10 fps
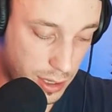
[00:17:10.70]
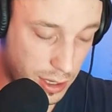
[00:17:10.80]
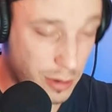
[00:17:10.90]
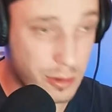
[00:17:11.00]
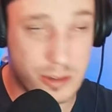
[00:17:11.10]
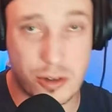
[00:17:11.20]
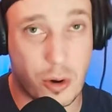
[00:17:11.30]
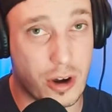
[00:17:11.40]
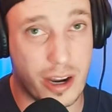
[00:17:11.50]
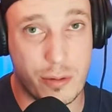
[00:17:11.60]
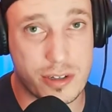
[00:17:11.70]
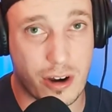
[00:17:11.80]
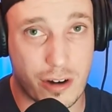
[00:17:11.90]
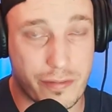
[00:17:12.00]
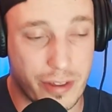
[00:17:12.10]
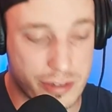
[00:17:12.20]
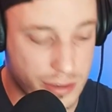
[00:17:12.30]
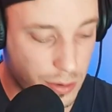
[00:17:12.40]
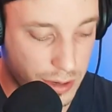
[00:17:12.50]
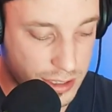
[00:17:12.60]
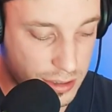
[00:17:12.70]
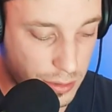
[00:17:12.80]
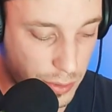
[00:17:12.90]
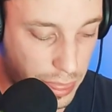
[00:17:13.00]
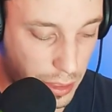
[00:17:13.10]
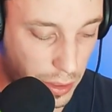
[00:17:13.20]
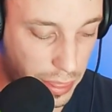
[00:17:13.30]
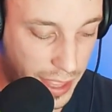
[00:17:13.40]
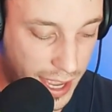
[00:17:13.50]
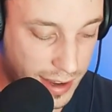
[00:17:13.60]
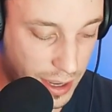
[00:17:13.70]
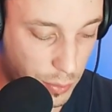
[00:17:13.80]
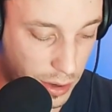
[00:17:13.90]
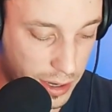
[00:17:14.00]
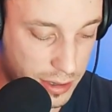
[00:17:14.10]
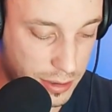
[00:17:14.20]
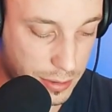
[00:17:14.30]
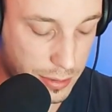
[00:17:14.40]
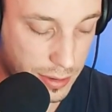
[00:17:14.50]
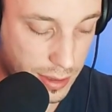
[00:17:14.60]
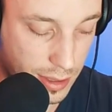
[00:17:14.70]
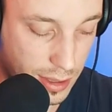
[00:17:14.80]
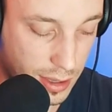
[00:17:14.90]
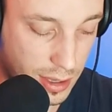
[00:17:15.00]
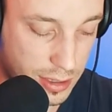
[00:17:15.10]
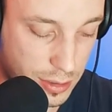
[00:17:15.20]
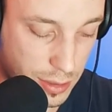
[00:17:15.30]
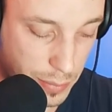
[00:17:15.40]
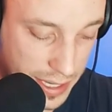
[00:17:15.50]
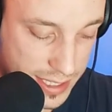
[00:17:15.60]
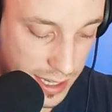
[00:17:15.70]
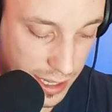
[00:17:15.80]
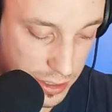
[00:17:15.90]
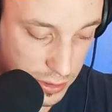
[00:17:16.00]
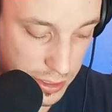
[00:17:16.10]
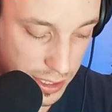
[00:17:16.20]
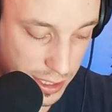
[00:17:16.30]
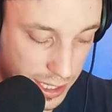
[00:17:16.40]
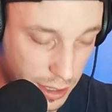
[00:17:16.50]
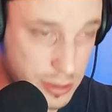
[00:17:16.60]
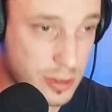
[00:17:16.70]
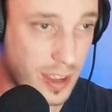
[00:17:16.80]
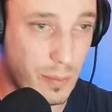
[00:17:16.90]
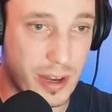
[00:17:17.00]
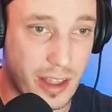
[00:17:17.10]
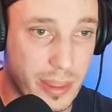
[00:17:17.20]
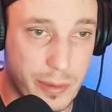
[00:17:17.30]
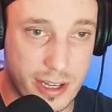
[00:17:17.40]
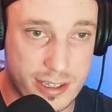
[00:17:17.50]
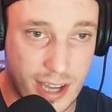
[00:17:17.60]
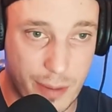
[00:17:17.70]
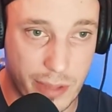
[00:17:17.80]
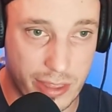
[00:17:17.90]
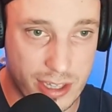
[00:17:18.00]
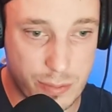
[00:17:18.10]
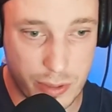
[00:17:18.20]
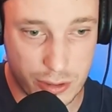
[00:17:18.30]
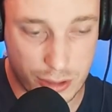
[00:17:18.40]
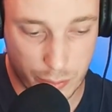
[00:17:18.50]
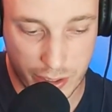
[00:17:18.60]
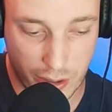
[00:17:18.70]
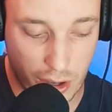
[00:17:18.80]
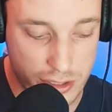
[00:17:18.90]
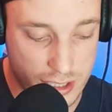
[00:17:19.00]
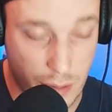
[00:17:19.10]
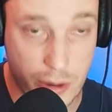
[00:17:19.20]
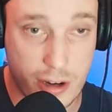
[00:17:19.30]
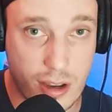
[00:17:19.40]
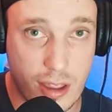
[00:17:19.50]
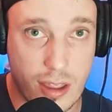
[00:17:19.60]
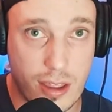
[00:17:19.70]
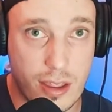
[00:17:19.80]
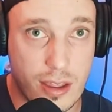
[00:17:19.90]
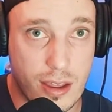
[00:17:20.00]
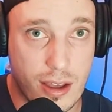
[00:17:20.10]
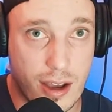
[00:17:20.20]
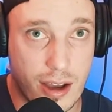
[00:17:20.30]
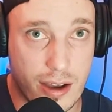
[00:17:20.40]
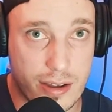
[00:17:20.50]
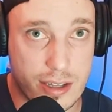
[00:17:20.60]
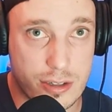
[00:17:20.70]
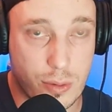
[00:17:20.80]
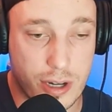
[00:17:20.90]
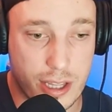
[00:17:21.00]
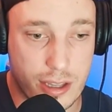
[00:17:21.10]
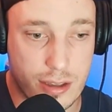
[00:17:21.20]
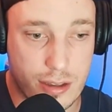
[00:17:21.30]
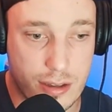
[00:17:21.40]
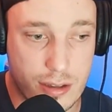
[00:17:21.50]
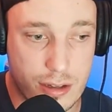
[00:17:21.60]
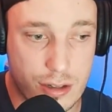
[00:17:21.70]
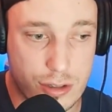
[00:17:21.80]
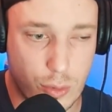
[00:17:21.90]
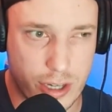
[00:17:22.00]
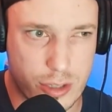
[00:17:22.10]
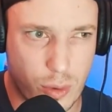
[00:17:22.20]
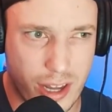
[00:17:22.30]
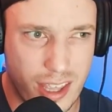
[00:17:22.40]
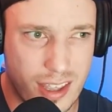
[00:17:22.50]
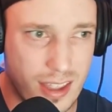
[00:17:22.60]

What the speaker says: it was a heartfelt story. So with all that, I wanted to do the best that I could. He also gave me an unlimited timeline. This build took me all summer in 2020.